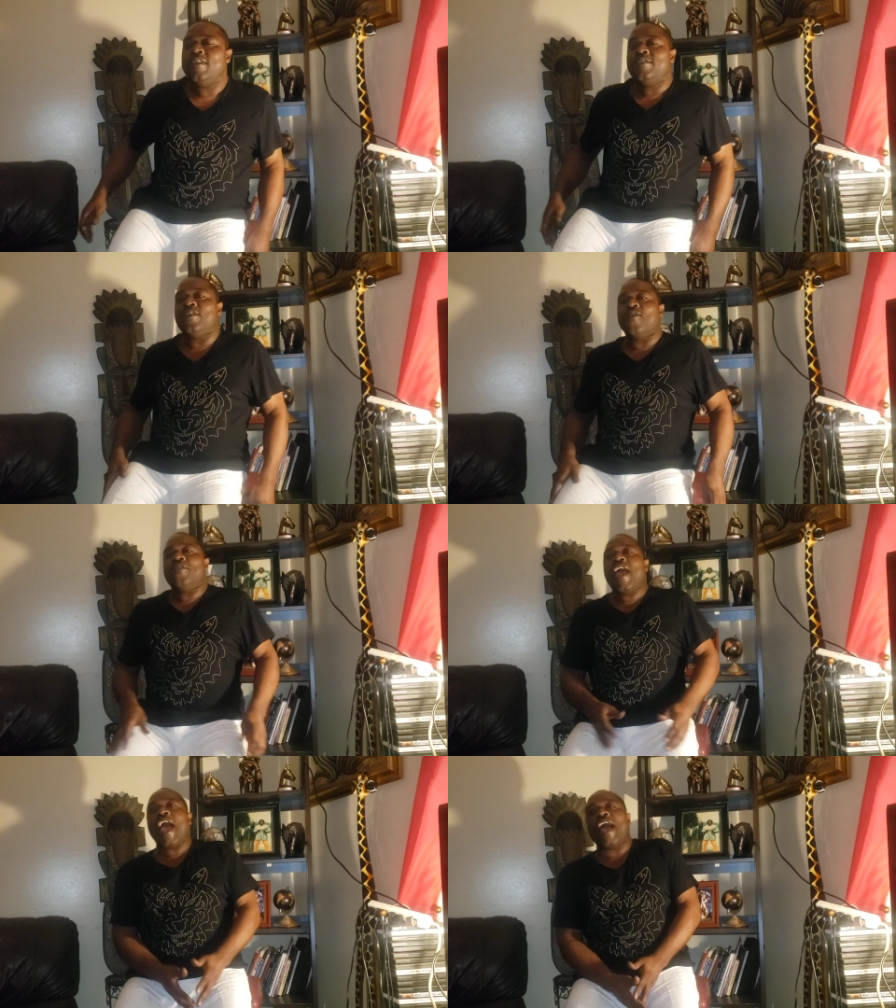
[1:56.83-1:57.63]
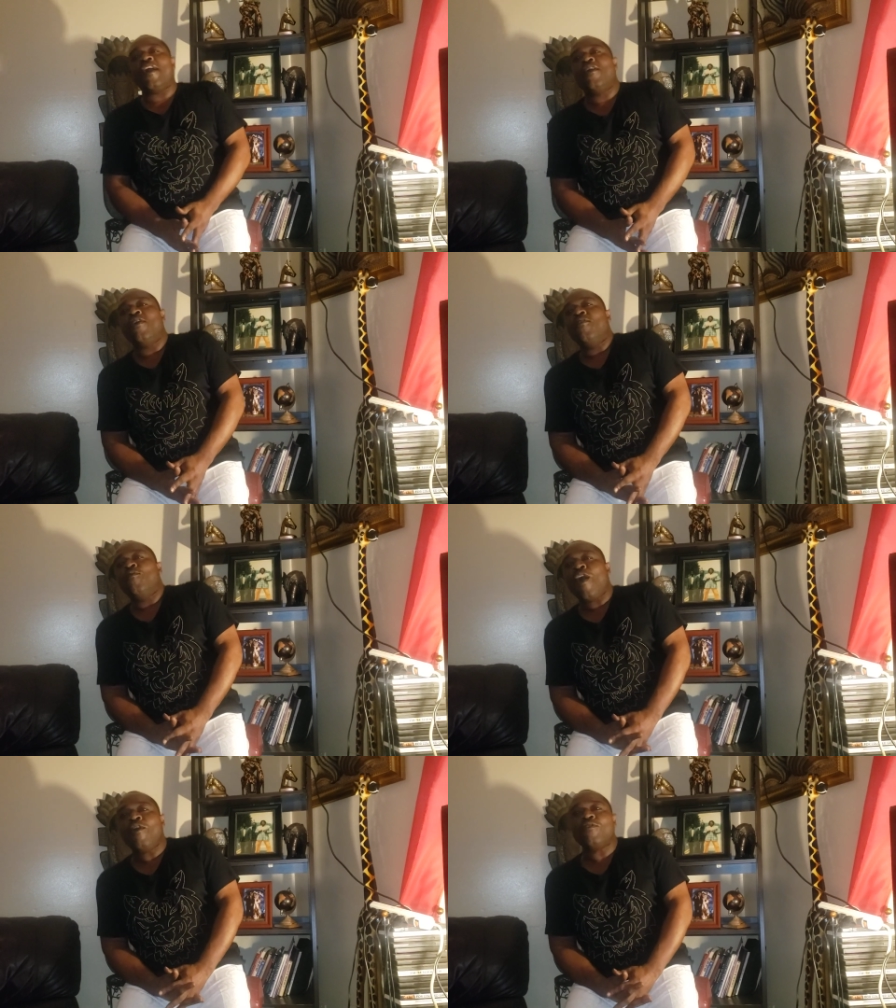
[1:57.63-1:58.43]
So now
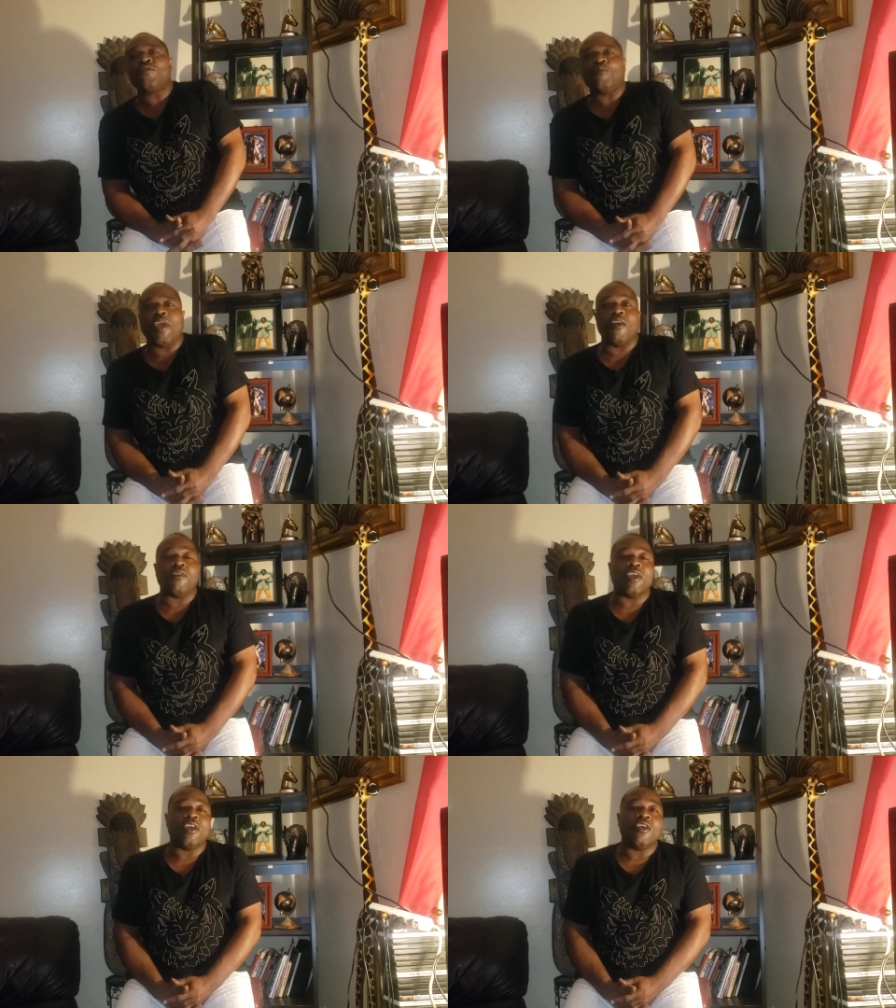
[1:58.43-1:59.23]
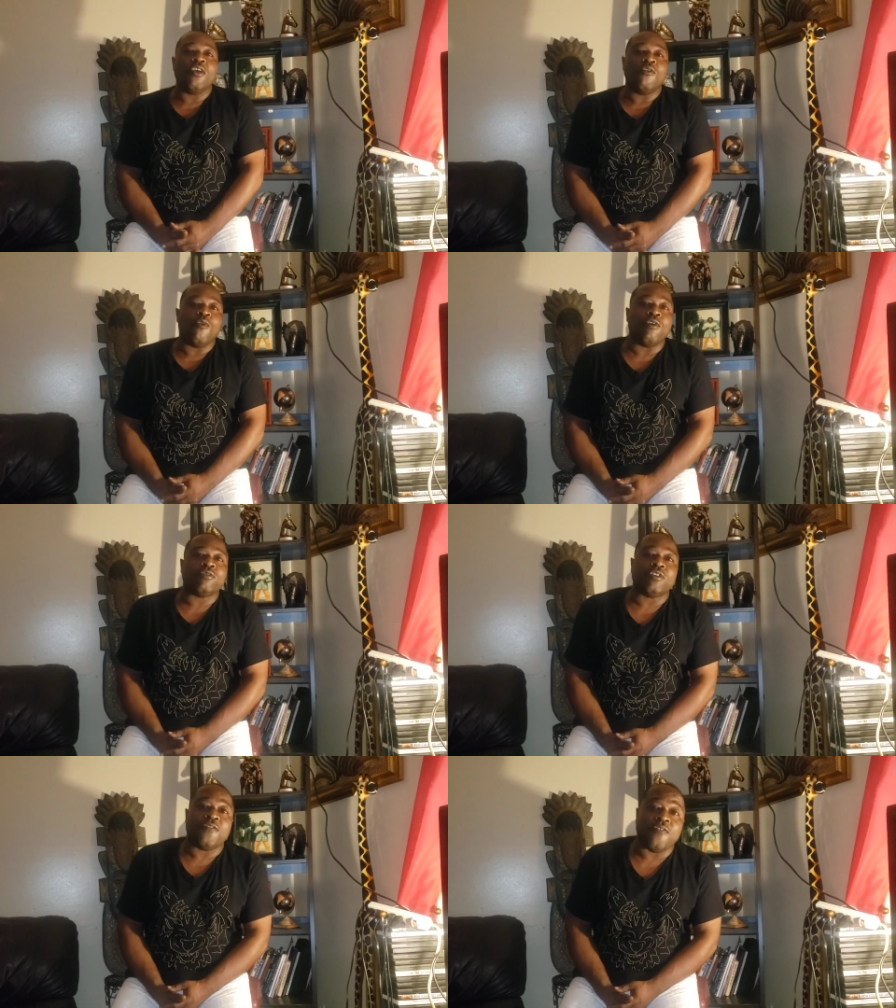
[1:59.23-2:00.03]
Rosemary
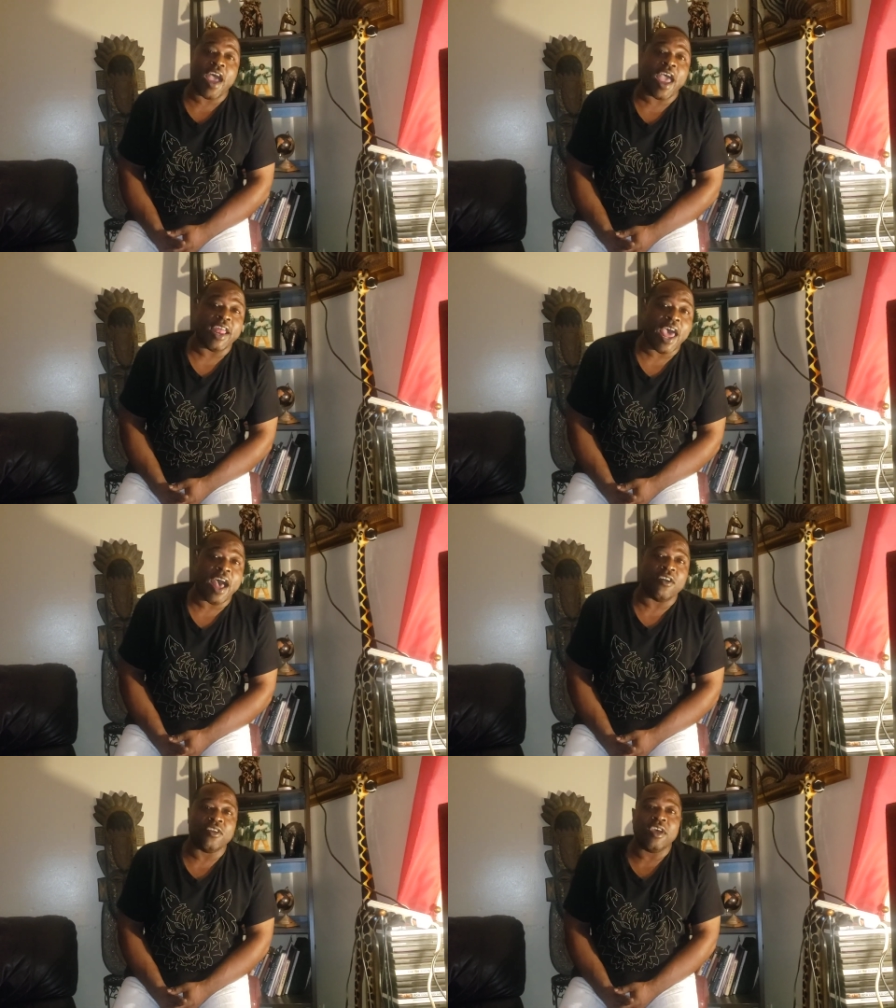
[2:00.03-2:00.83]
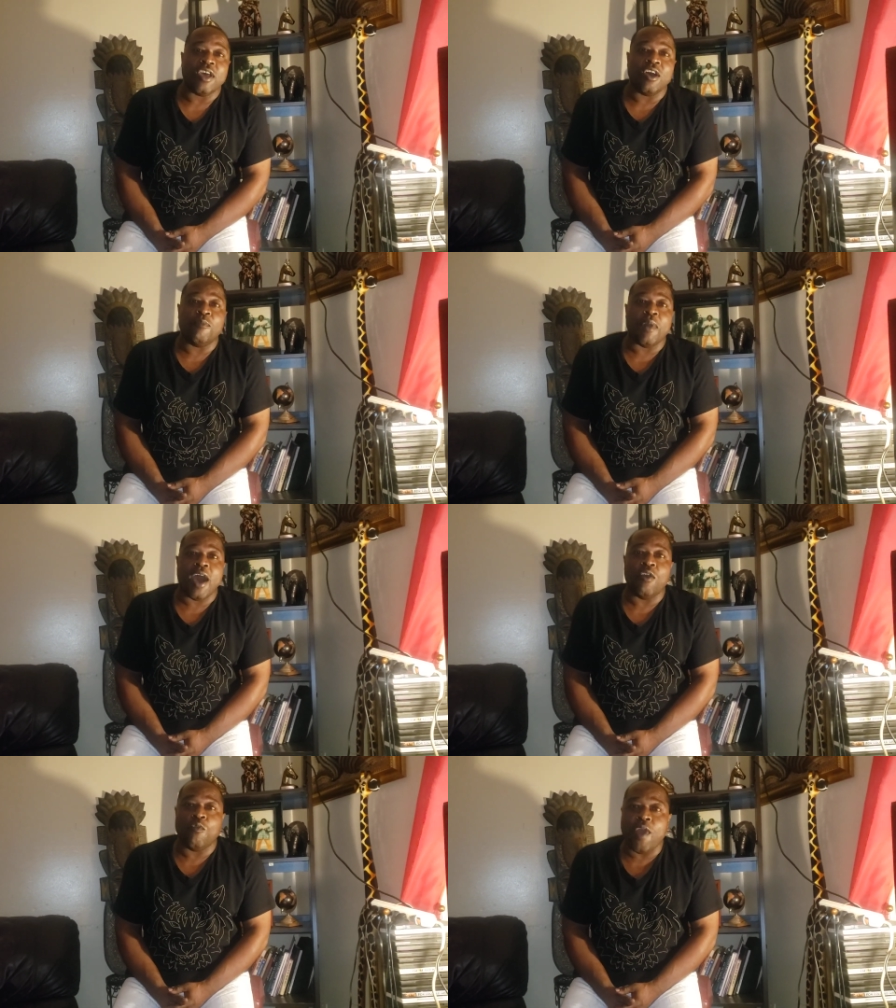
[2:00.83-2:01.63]
wants to find out
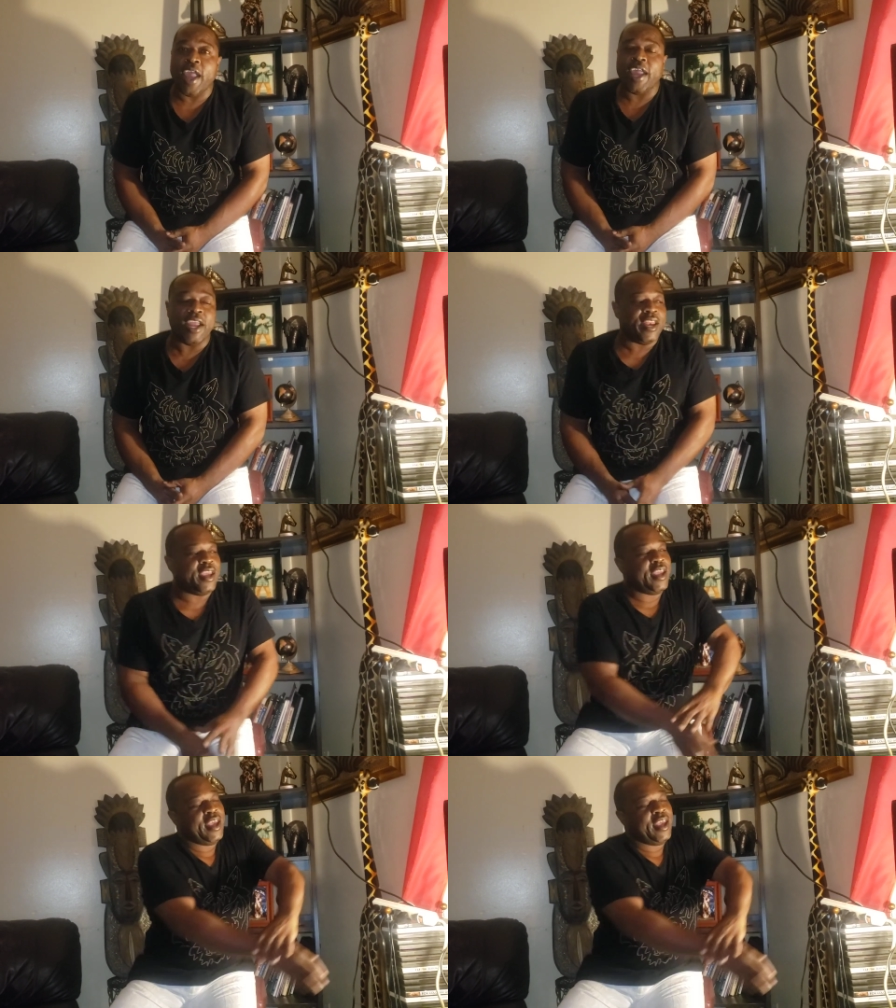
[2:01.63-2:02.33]
about Wayne